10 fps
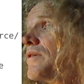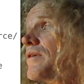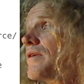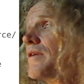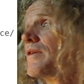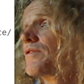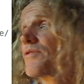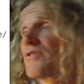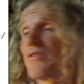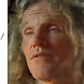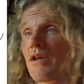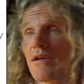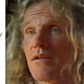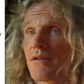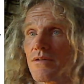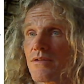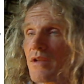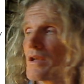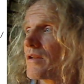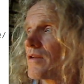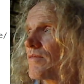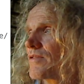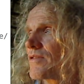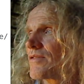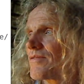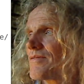and you're still not going to understand, which is